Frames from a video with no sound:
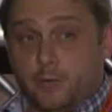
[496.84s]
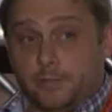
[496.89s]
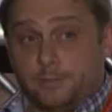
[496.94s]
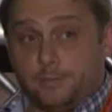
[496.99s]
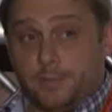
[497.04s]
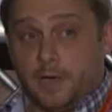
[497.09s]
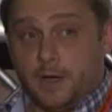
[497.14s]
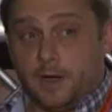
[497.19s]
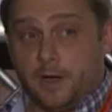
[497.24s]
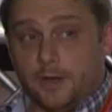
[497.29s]

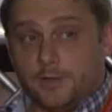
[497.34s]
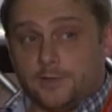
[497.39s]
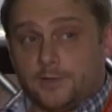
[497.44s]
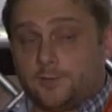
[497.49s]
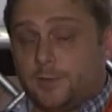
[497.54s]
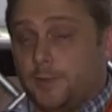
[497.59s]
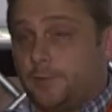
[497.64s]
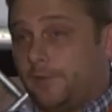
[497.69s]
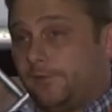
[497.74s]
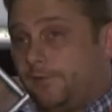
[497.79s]
parts. But
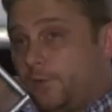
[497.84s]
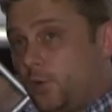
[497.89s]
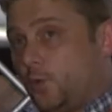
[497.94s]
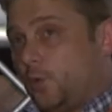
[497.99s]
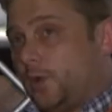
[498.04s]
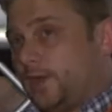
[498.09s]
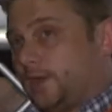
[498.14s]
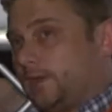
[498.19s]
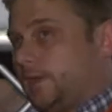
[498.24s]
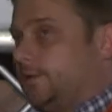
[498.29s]
before we
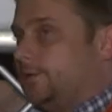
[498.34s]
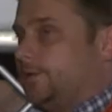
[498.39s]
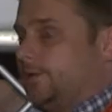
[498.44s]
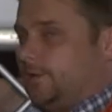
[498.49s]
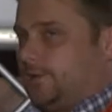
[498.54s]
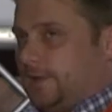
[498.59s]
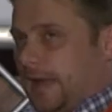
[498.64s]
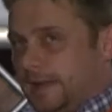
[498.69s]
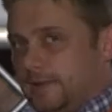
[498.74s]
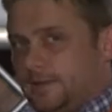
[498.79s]
can
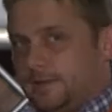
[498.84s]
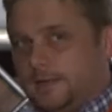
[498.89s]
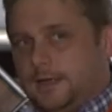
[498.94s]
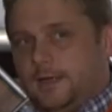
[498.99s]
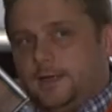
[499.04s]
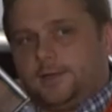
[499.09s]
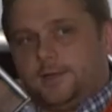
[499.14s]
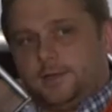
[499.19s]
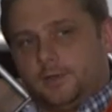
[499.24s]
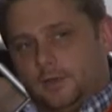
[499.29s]
understand that and
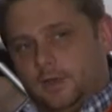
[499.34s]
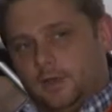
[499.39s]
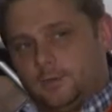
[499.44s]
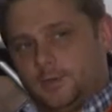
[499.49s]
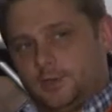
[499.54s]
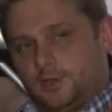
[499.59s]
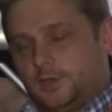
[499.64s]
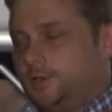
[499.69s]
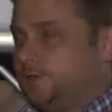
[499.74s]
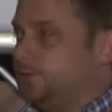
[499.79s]
climate
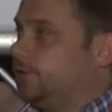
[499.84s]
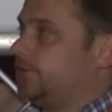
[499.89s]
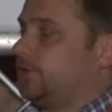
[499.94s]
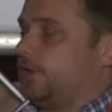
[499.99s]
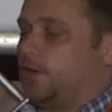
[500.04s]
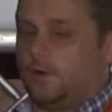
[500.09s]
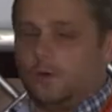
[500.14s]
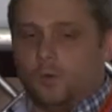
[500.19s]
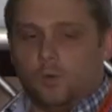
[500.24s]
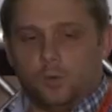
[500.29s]
change as a
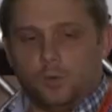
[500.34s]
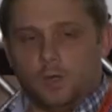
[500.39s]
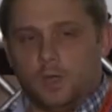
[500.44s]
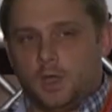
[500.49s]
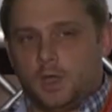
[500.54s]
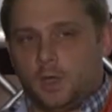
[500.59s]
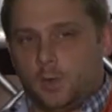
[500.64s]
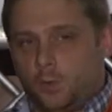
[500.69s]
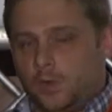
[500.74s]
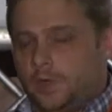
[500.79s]
whole,
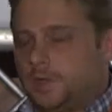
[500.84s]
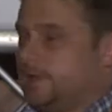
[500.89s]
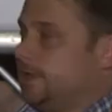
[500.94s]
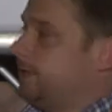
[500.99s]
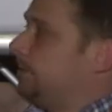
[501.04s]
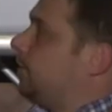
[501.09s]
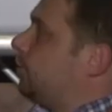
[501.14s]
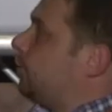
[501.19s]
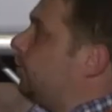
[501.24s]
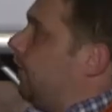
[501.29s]
we need to
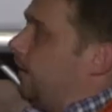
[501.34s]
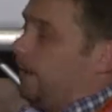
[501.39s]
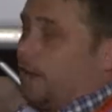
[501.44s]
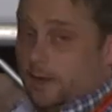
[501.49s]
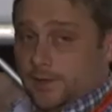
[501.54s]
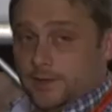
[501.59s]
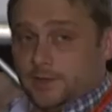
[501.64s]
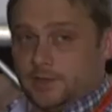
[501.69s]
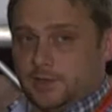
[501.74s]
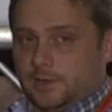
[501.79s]
try and
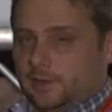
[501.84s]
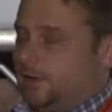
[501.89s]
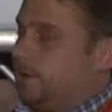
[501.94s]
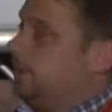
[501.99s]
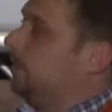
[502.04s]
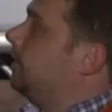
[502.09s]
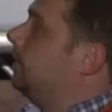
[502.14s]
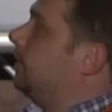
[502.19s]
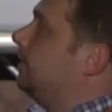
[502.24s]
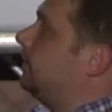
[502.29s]
isolate
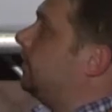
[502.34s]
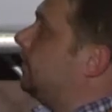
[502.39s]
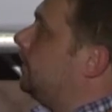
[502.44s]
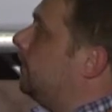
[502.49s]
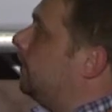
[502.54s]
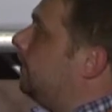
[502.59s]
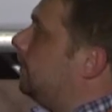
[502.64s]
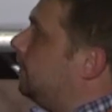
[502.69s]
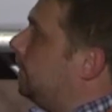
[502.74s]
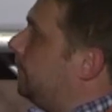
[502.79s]
these
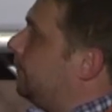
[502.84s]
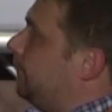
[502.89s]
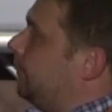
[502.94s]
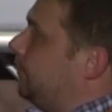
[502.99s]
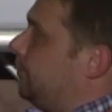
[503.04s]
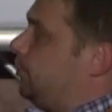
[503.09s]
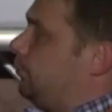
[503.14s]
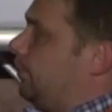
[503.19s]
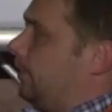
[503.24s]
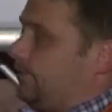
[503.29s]
different
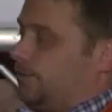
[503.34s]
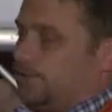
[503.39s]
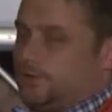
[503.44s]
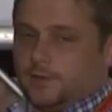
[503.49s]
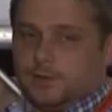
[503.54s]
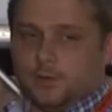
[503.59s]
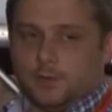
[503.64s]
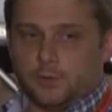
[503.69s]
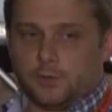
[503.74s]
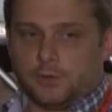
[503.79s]
stressors and
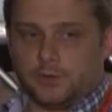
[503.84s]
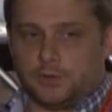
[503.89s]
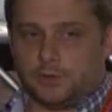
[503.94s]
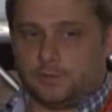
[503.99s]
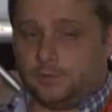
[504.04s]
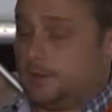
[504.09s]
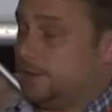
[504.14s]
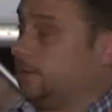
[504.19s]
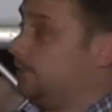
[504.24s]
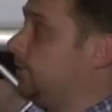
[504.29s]
look at them
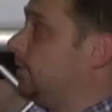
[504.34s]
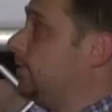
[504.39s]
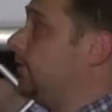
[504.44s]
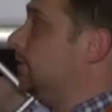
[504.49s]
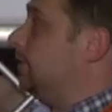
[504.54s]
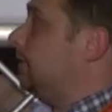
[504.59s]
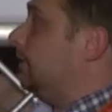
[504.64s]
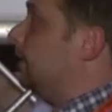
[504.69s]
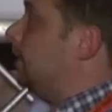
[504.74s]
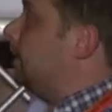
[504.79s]
in turn.
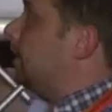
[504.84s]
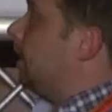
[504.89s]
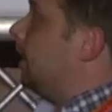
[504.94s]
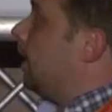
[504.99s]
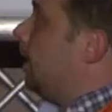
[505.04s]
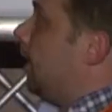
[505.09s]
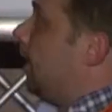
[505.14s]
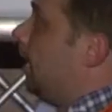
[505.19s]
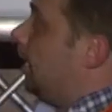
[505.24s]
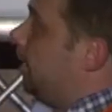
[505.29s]

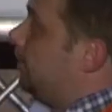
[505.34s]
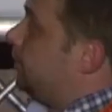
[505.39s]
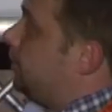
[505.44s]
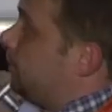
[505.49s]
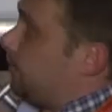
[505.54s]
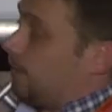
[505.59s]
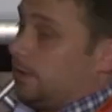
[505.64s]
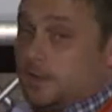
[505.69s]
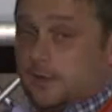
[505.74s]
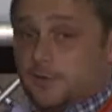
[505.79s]
And I'm just going to
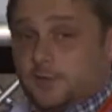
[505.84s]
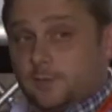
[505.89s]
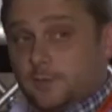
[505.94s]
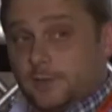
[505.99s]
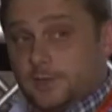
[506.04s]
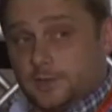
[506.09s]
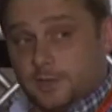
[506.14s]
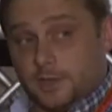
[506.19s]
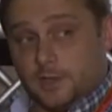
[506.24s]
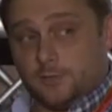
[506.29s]
give some
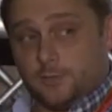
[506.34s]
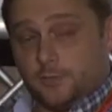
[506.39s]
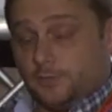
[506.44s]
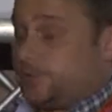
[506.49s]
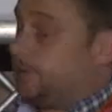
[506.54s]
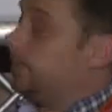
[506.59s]
examples in the